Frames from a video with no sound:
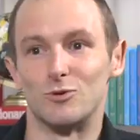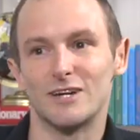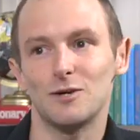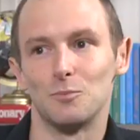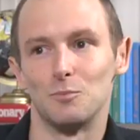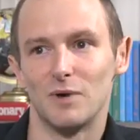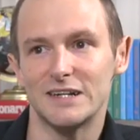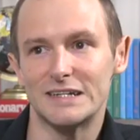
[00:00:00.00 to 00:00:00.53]

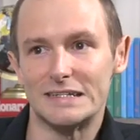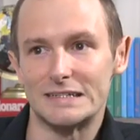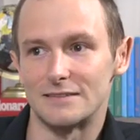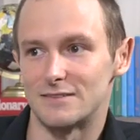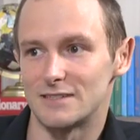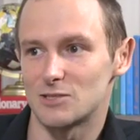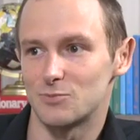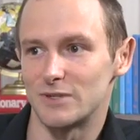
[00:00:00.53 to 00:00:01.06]
Without money,
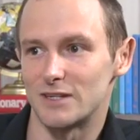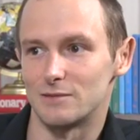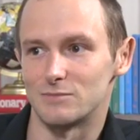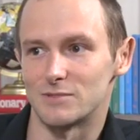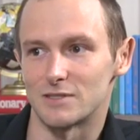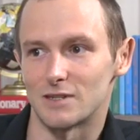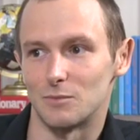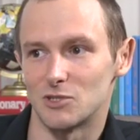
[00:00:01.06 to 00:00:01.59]
this
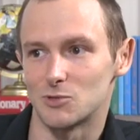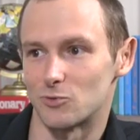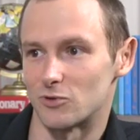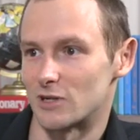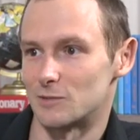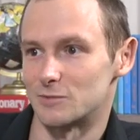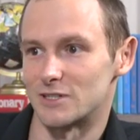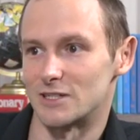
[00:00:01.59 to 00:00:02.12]
becomes a much more
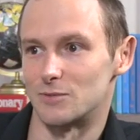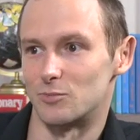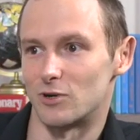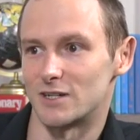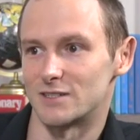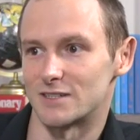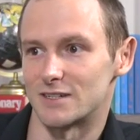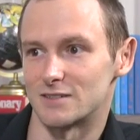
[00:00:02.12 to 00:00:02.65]
complicated
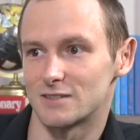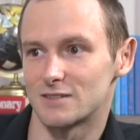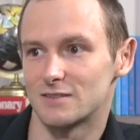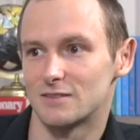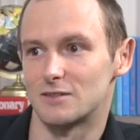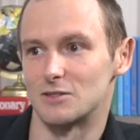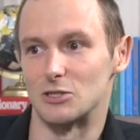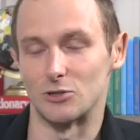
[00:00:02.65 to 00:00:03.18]
process.
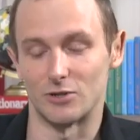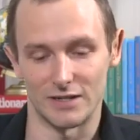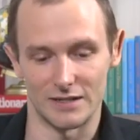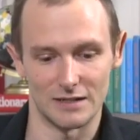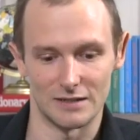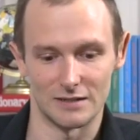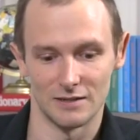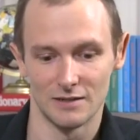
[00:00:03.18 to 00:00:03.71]

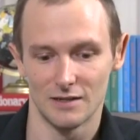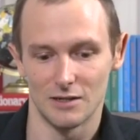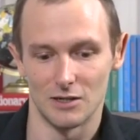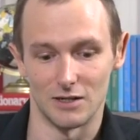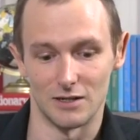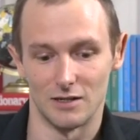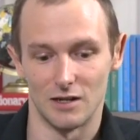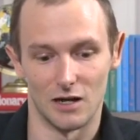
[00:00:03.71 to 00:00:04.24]

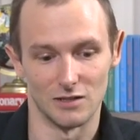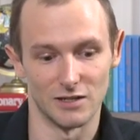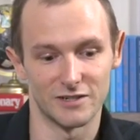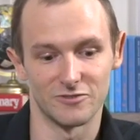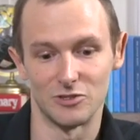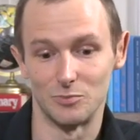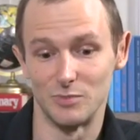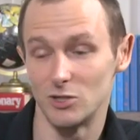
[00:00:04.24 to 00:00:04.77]
A lot
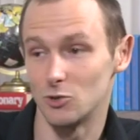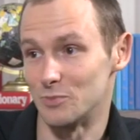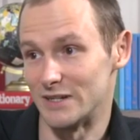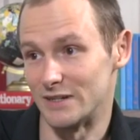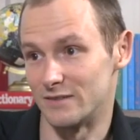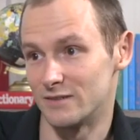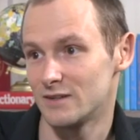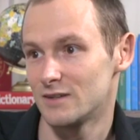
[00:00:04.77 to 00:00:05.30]
of the
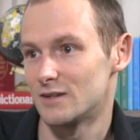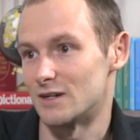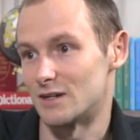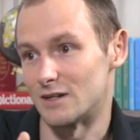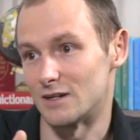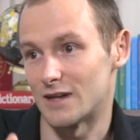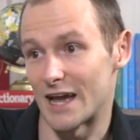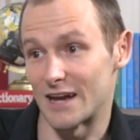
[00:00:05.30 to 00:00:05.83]
middlemen
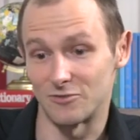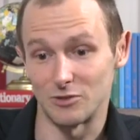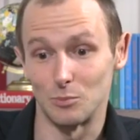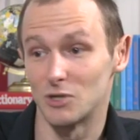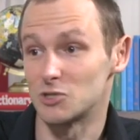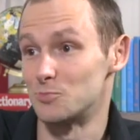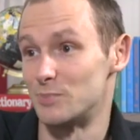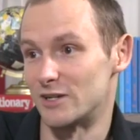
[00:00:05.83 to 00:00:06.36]
have a
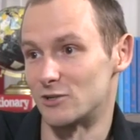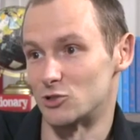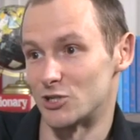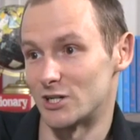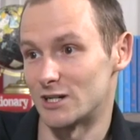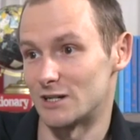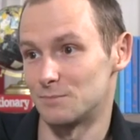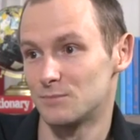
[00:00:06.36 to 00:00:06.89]
much bigger
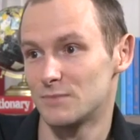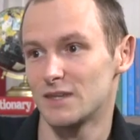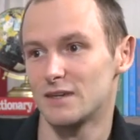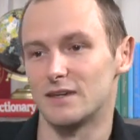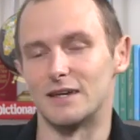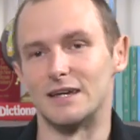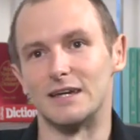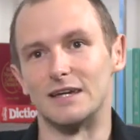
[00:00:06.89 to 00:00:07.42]
job,
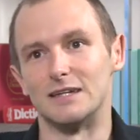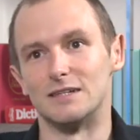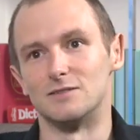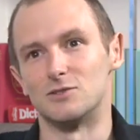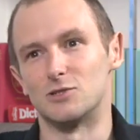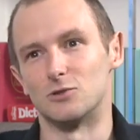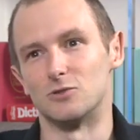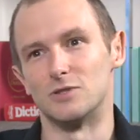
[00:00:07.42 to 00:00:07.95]

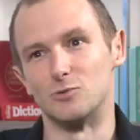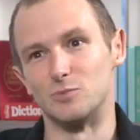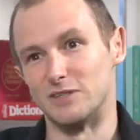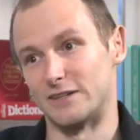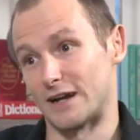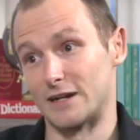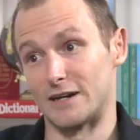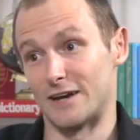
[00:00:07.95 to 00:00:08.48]
and so it would be
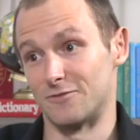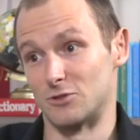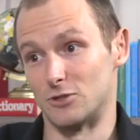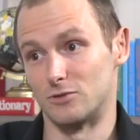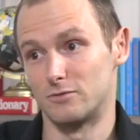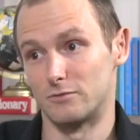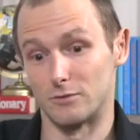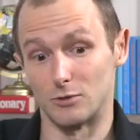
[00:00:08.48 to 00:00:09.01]
like I'd have
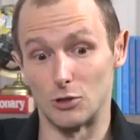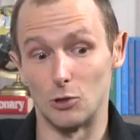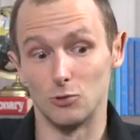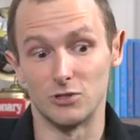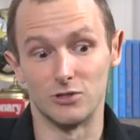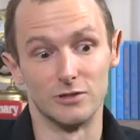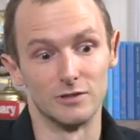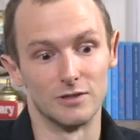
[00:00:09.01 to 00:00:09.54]
to go
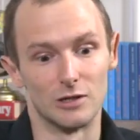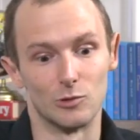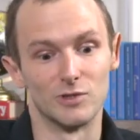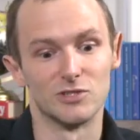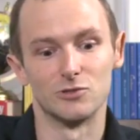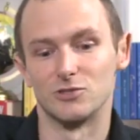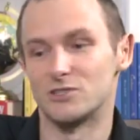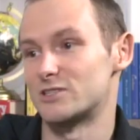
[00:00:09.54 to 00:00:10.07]
to the
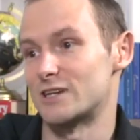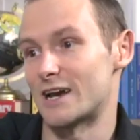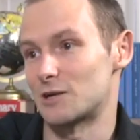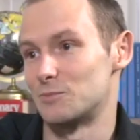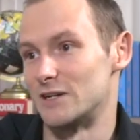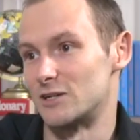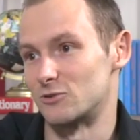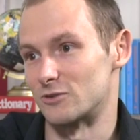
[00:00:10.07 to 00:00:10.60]
original
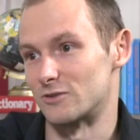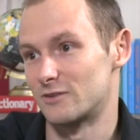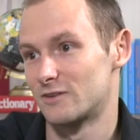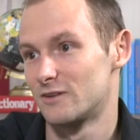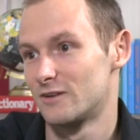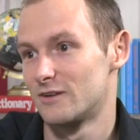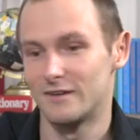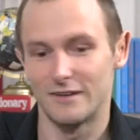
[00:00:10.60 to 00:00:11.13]
snack maker
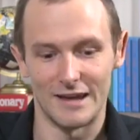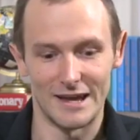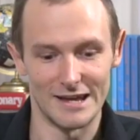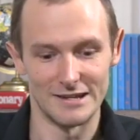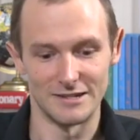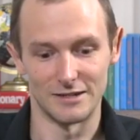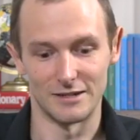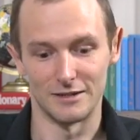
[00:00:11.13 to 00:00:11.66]

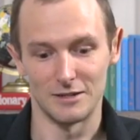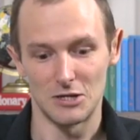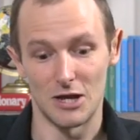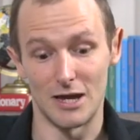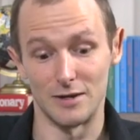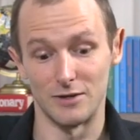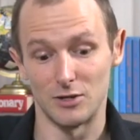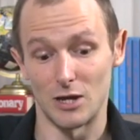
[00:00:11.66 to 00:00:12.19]
and
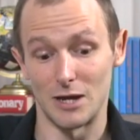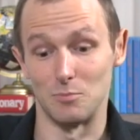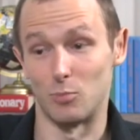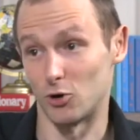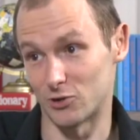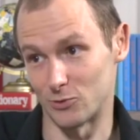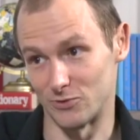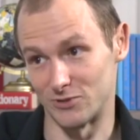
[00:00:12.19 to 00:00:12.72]

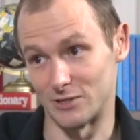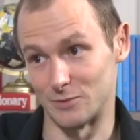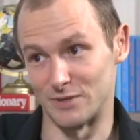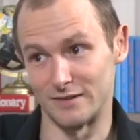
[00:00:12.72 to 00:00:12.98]
barter with them.